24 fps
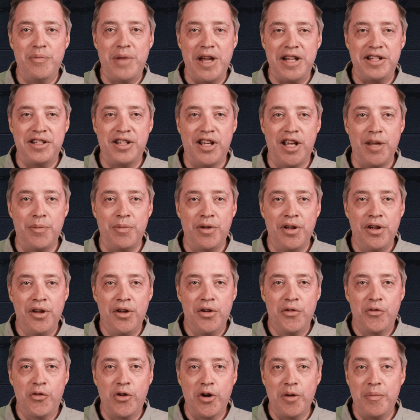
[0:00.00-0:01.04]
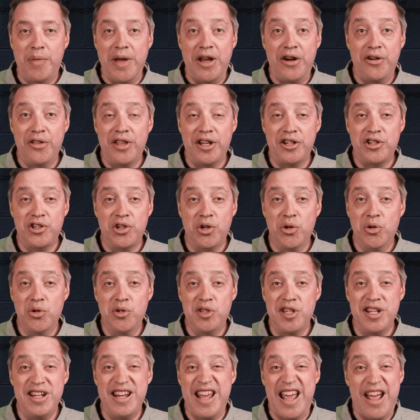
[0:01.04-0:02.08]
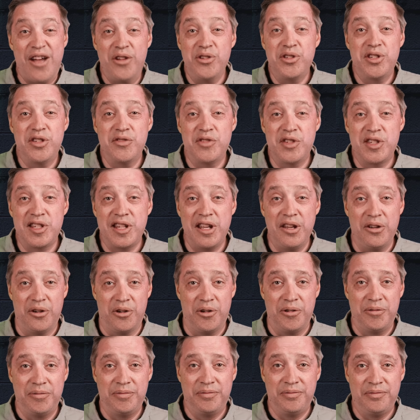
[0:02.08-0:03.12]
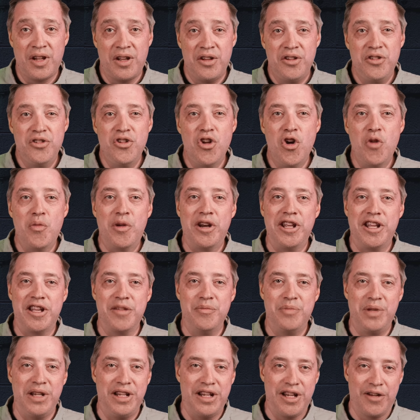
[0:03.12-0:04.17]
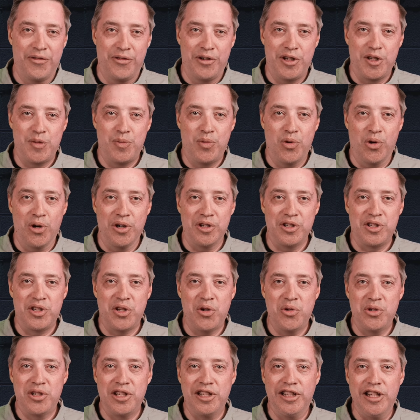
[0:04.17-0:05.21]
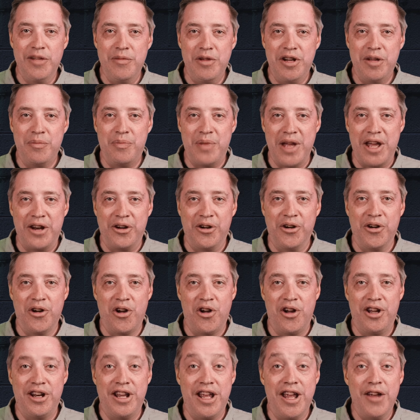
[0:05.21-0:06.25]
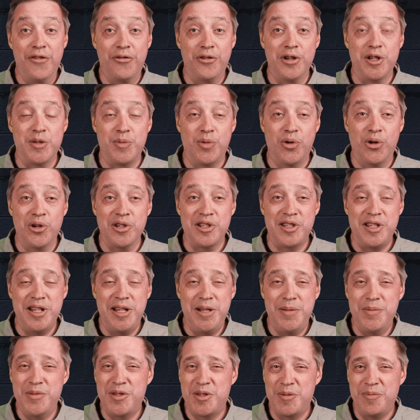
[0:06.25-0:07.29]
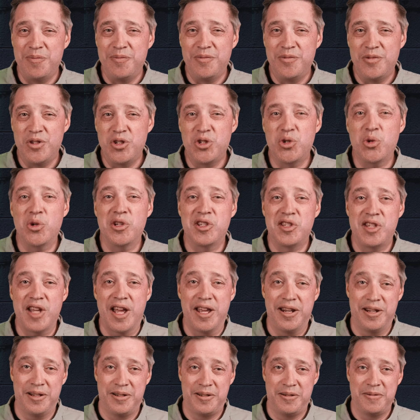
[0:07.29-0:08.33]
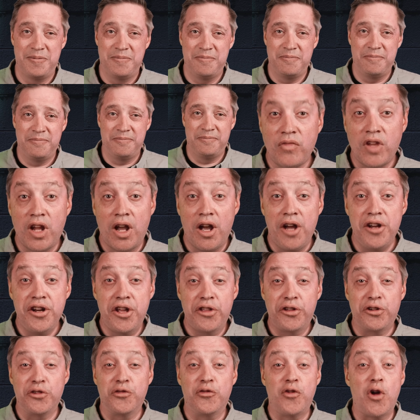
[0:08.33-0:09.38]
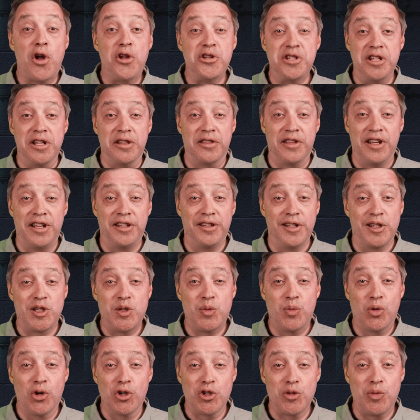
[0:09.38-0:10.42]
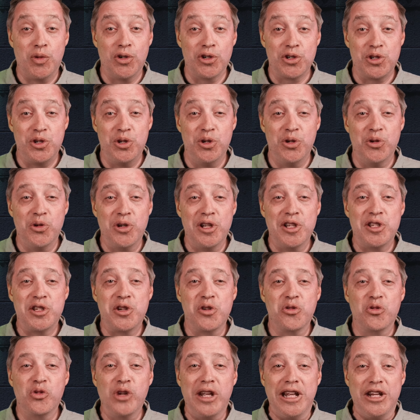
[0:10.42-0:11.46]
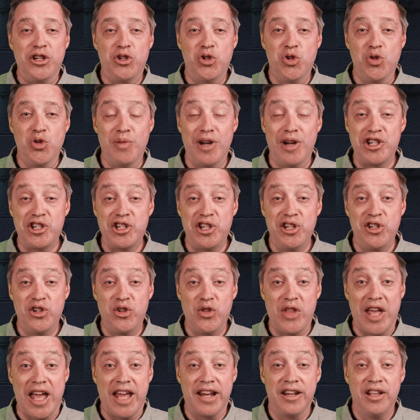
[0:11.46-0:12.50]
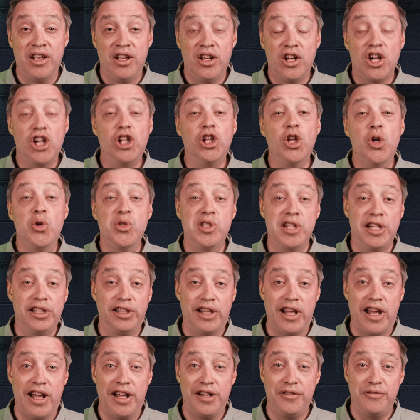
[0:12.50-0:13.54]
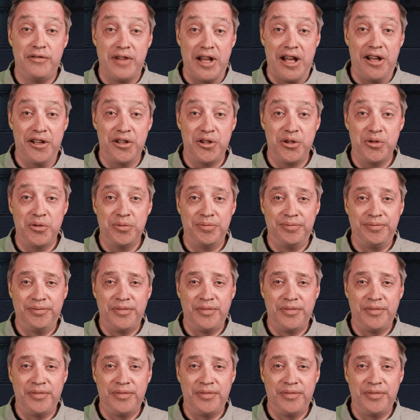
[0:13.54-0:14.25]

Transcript: bet type for a bettor that shows an ounce of skill. Nobody can beat every sport, so to limit a bettor on every sport seems short-sighted. Another faulty thing that sportsbooks do is to read too much into that closing line value.